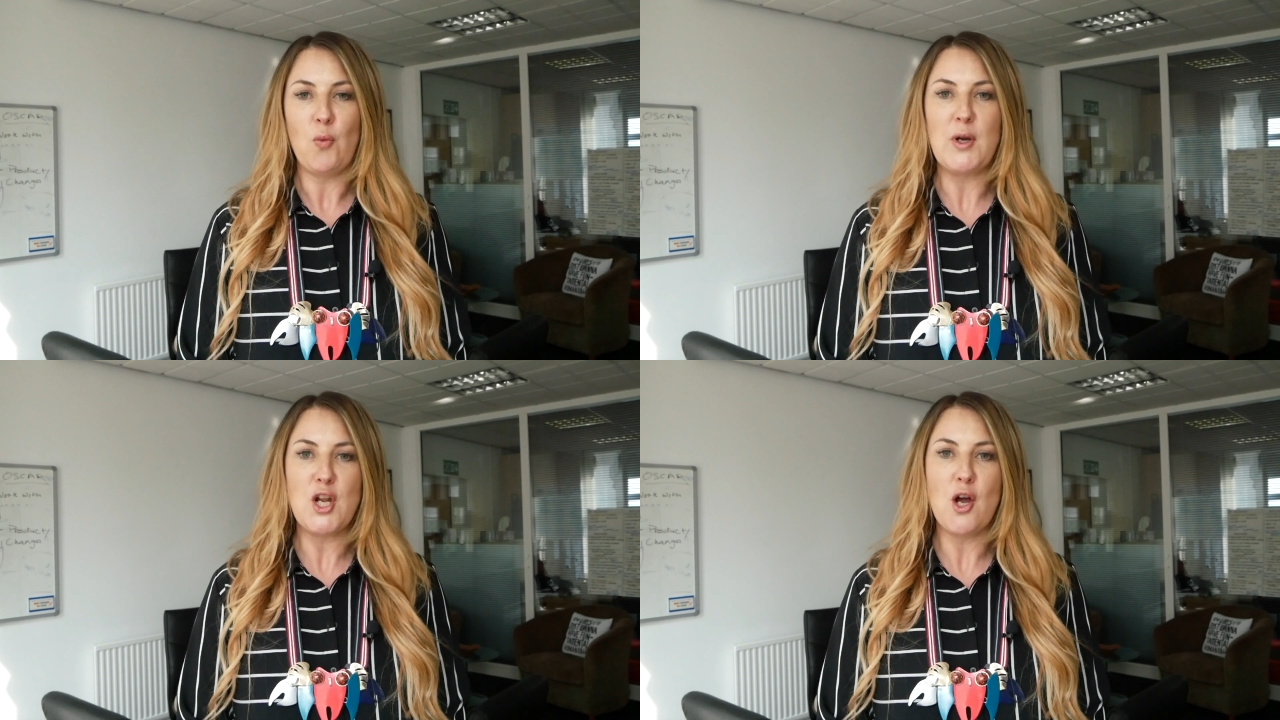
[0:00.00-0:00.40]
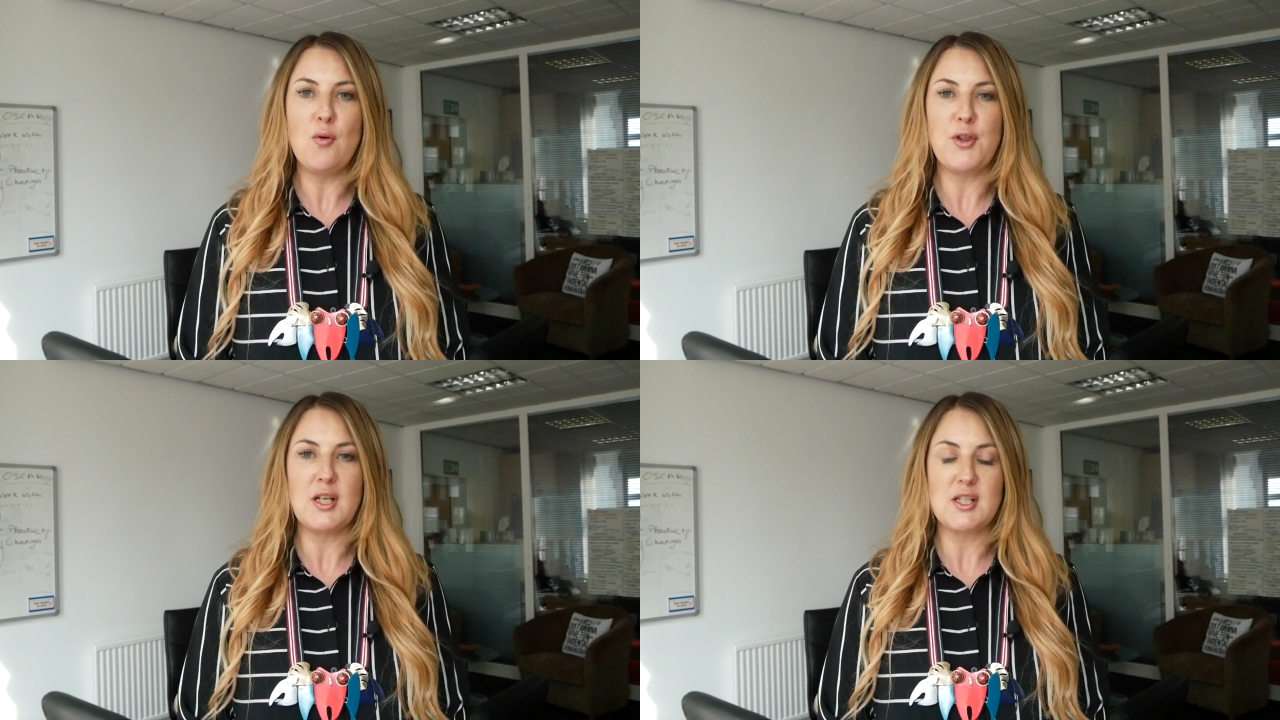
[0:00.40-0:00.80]
We
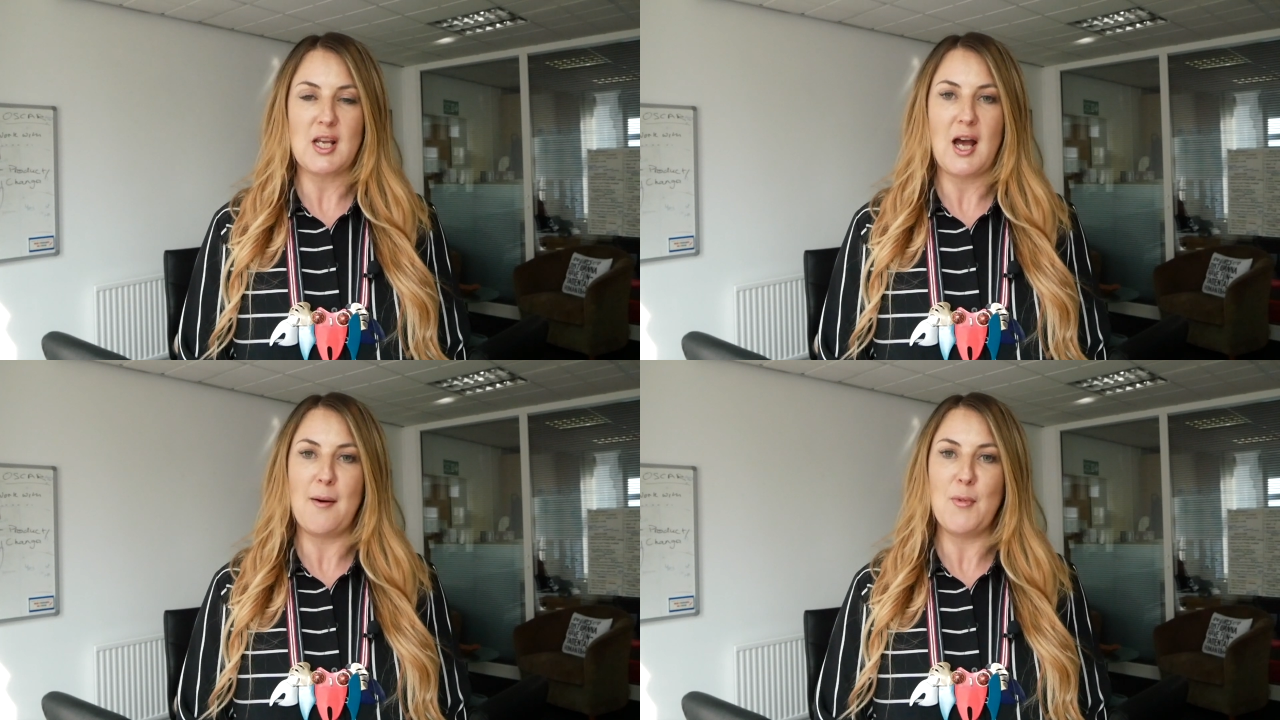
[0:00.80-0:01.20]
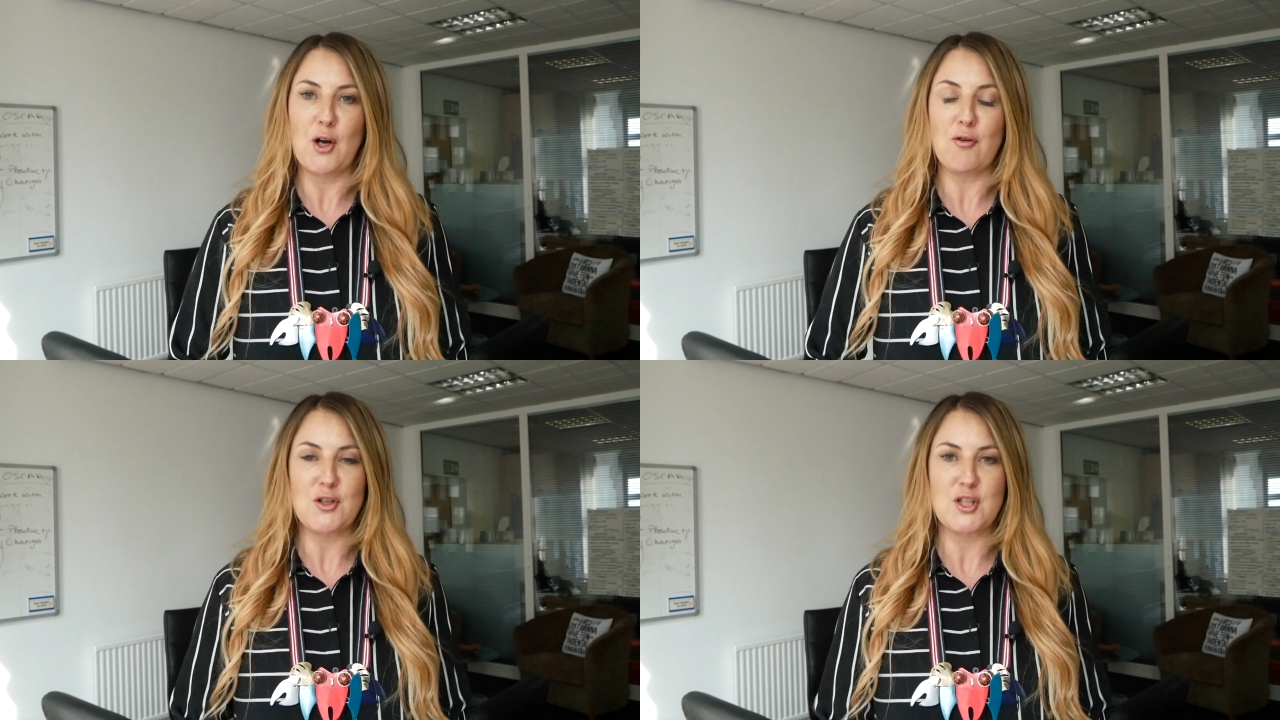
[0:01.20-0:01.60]
know that
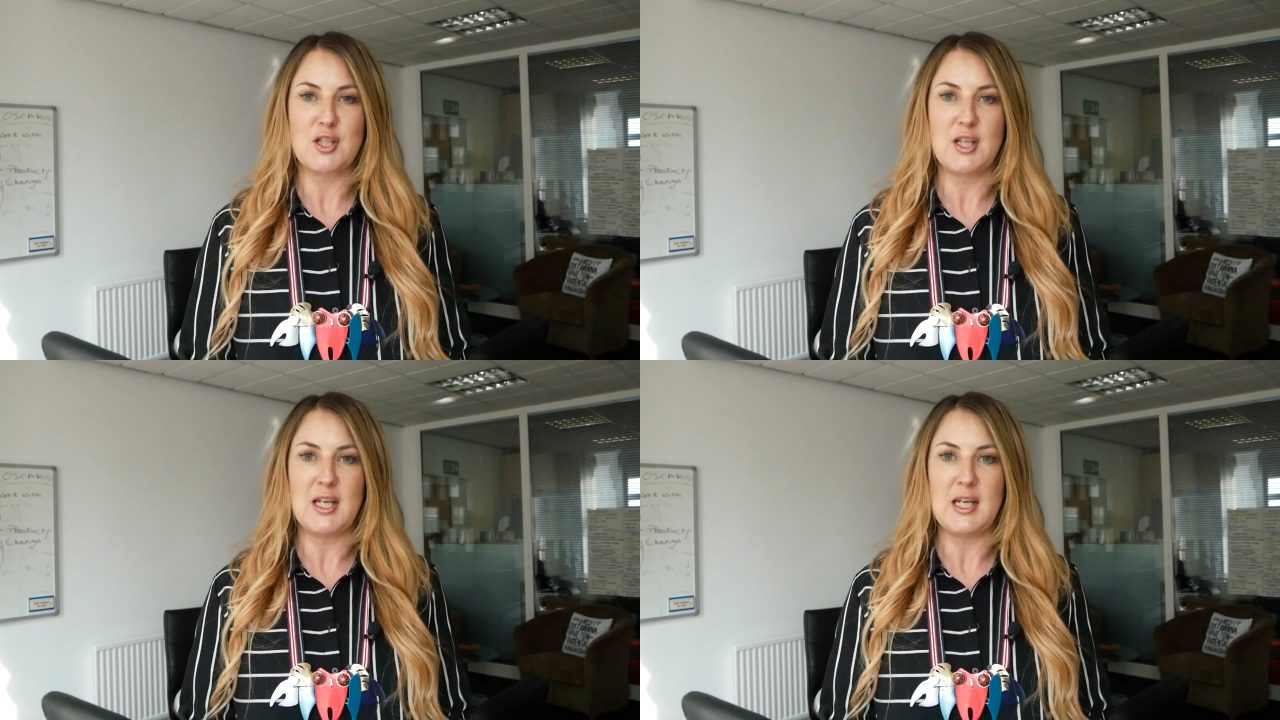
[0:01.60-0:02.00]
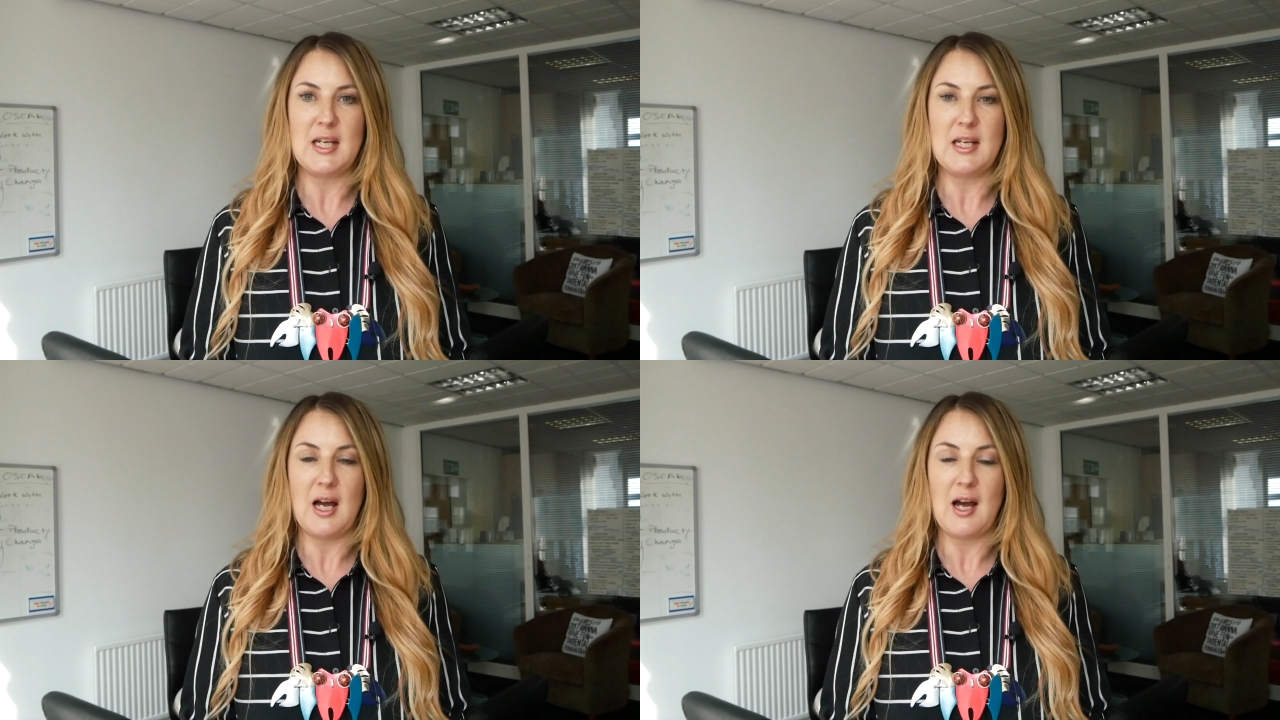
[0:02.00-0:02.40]
across
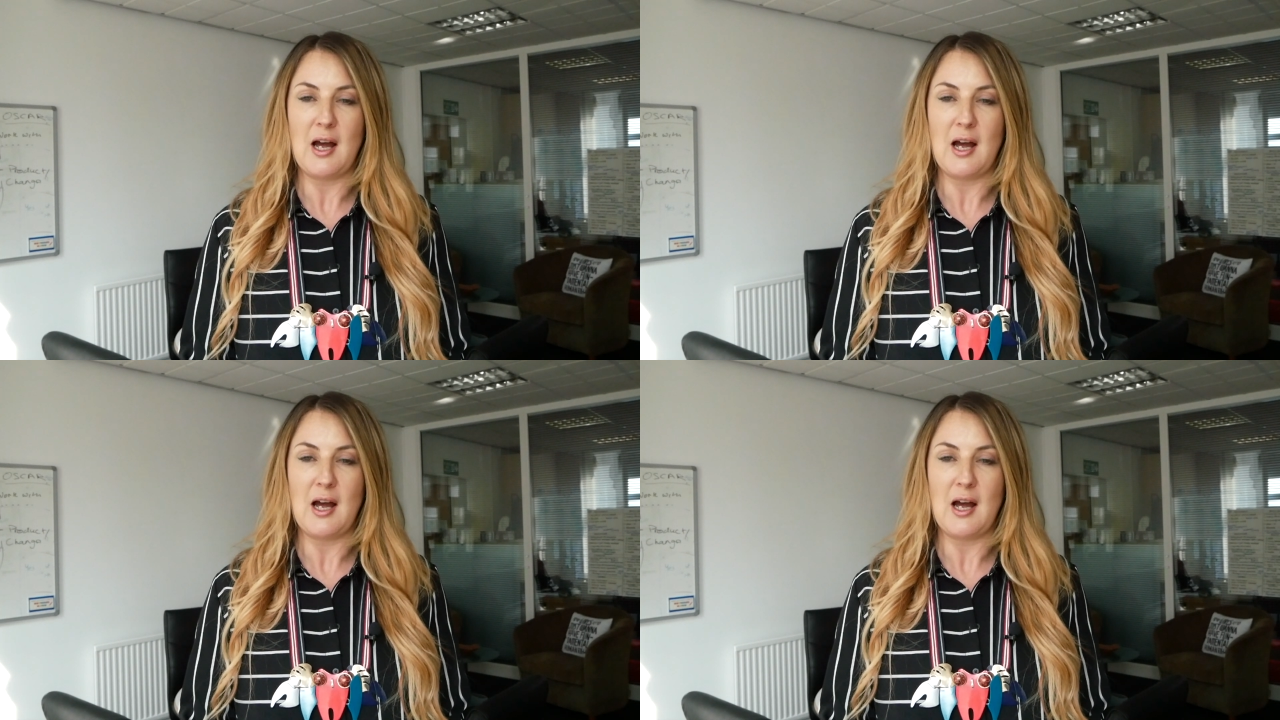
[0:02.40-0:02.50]
the